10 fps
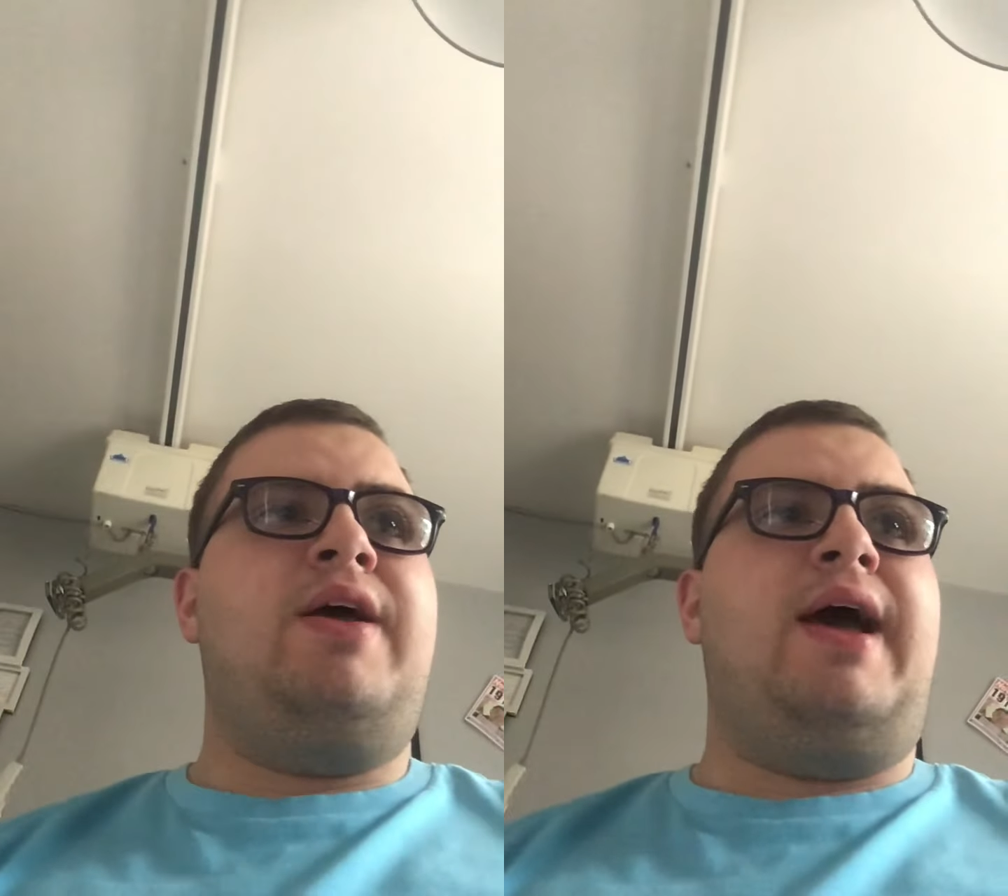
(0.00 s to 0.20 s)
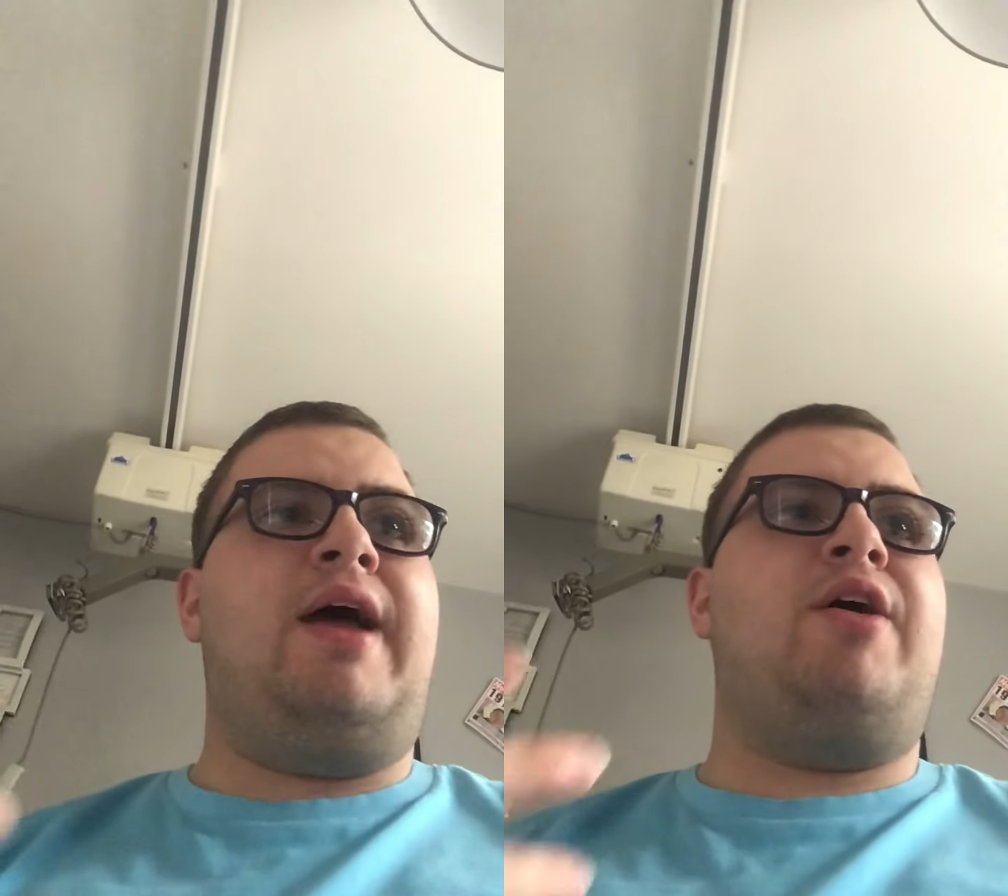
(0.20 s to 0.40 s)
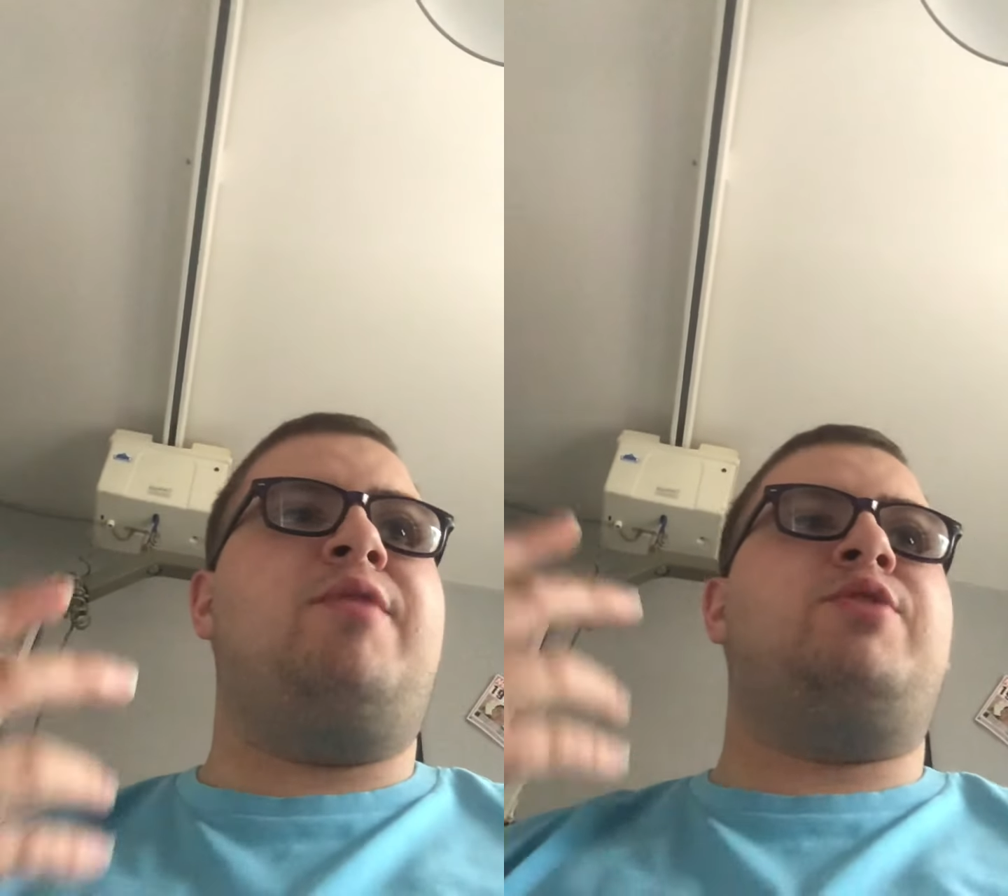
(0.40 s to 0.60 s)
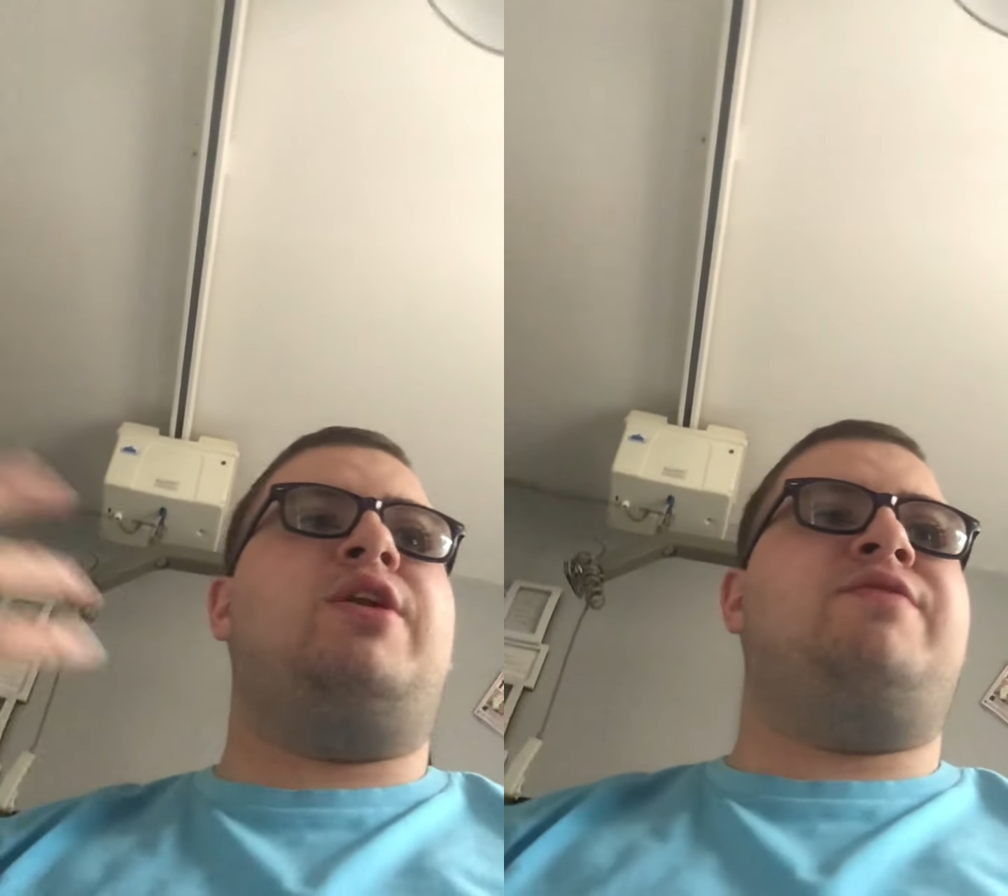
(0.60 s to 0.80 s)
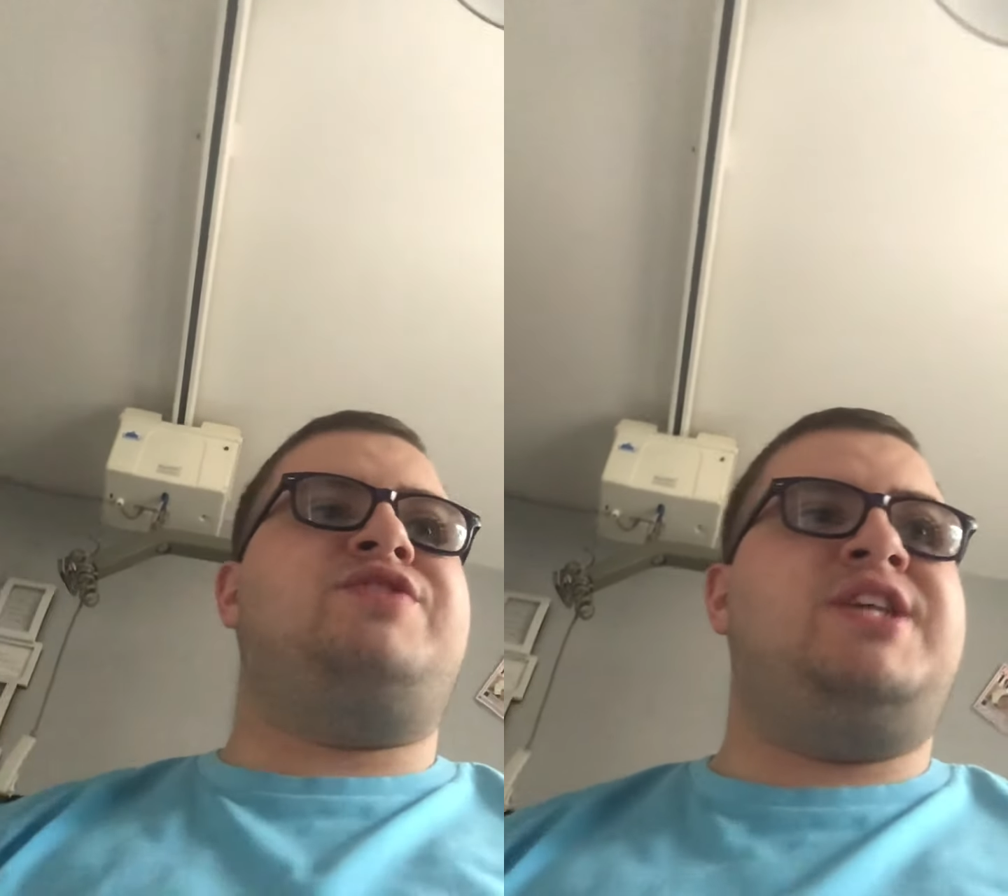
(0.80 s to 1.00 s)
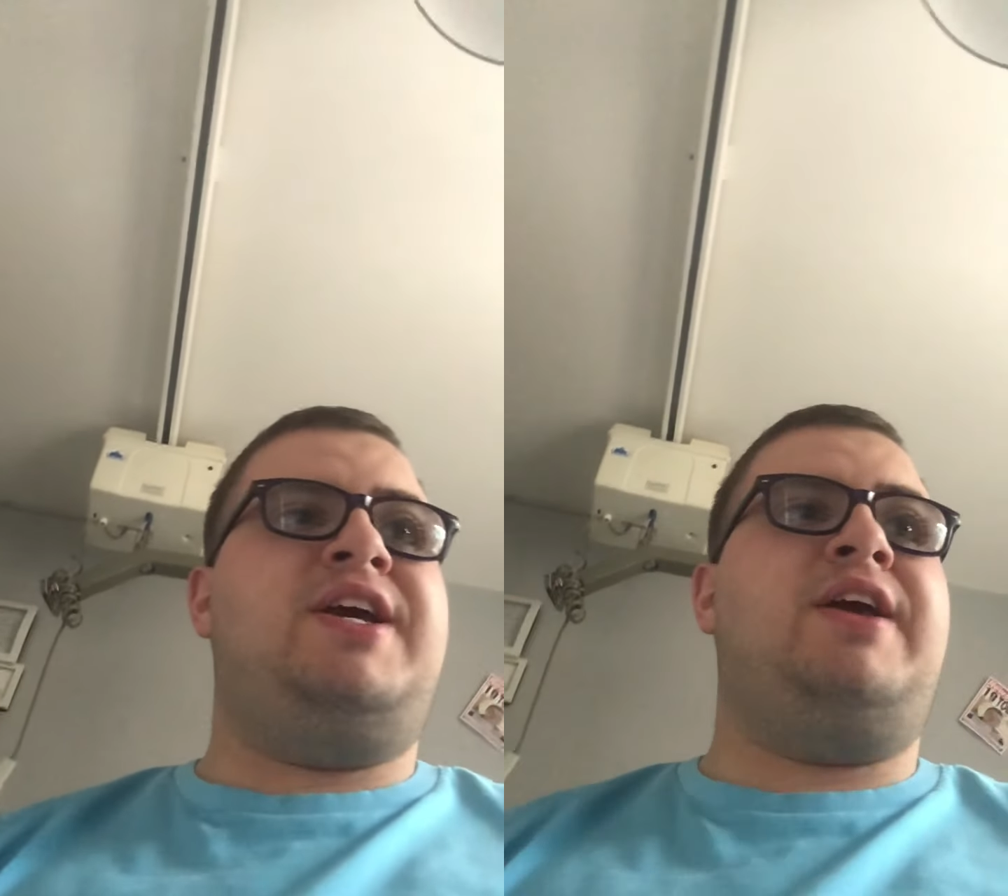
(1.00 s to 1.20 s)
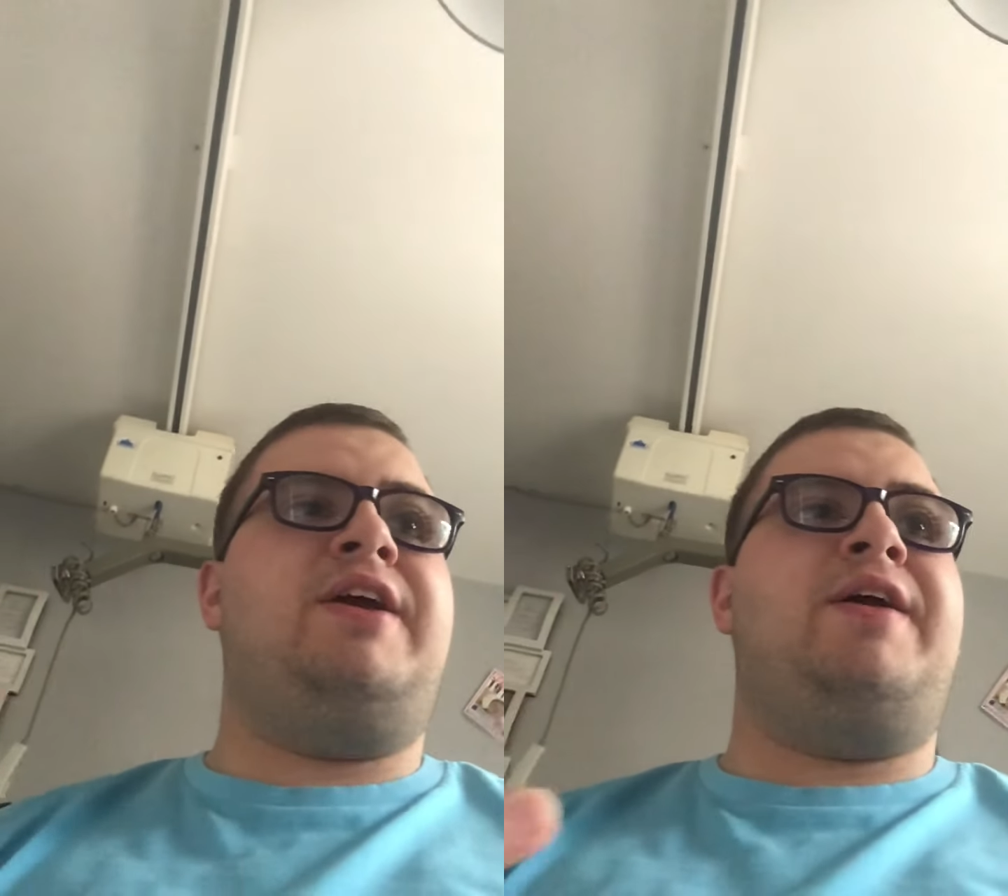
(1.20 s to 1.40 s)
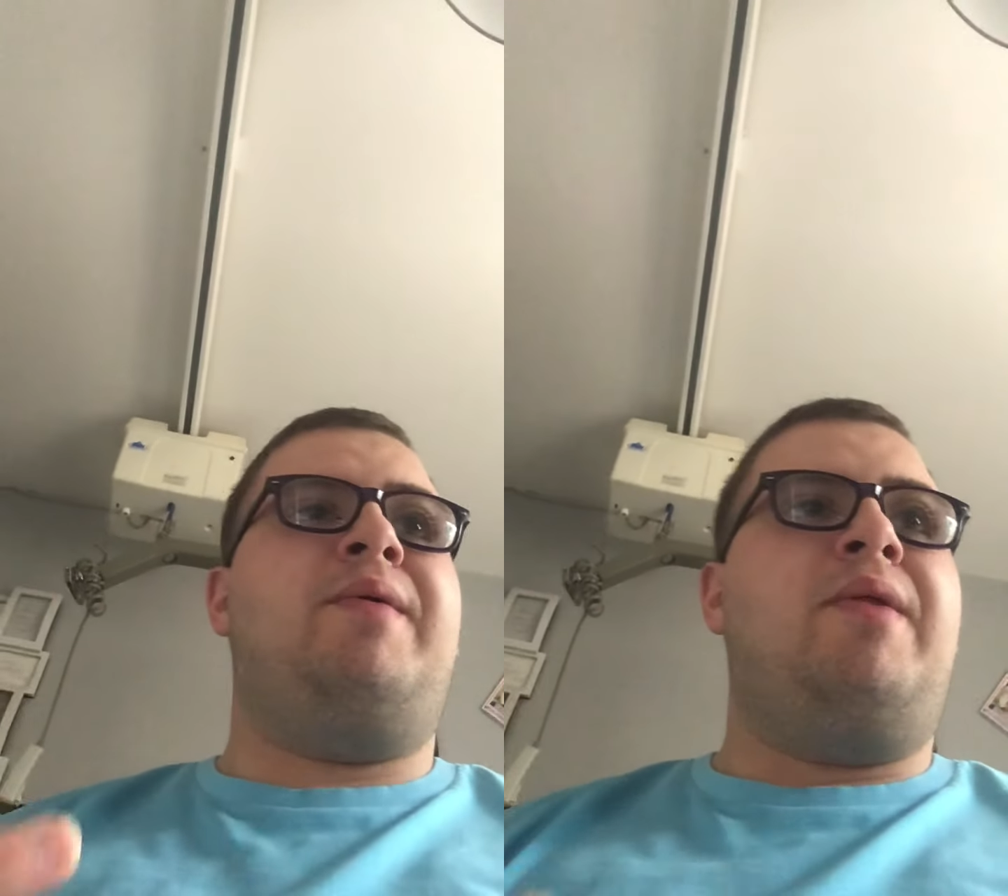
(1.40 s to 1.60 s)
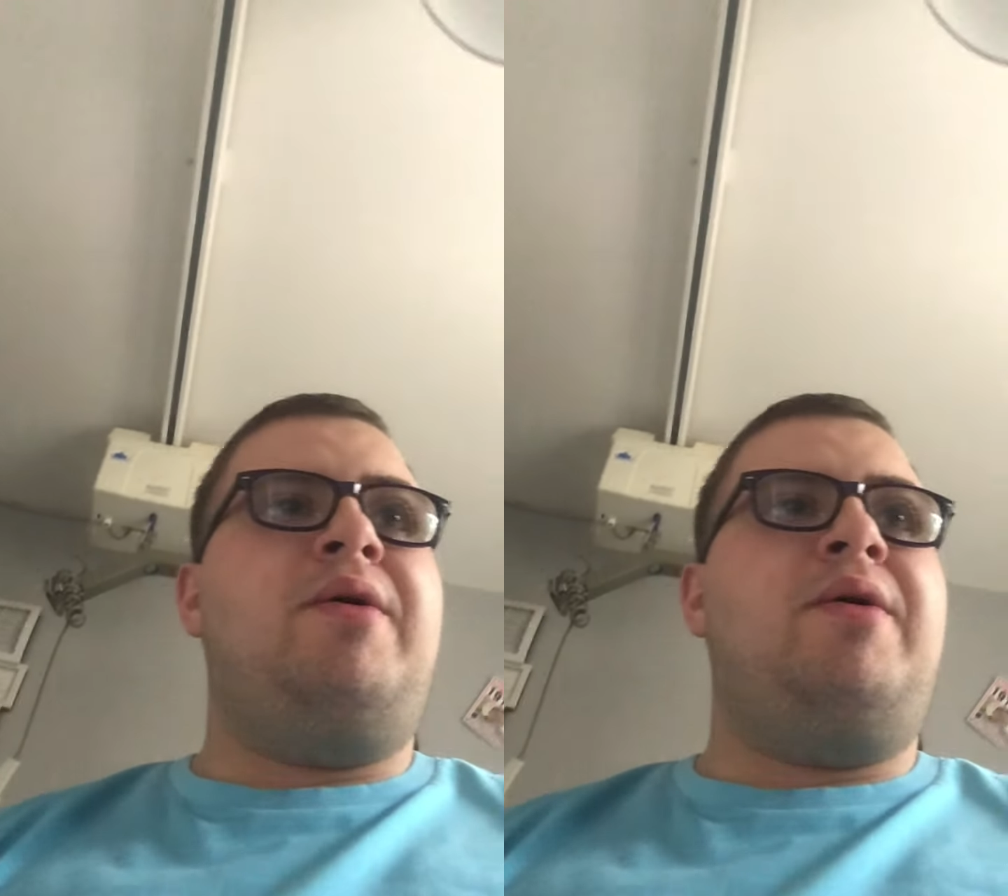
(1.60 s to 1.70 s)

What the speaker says: And I would love to hear